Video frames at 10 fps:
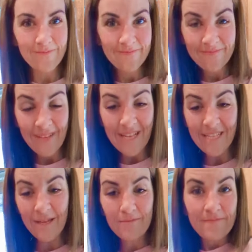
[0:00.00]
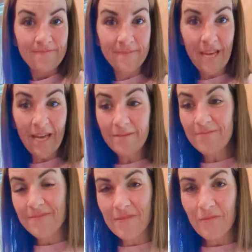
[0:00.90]
That's it, done.
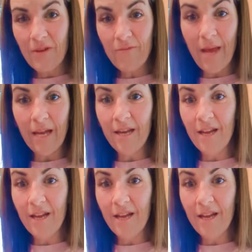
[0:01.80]
We've made it.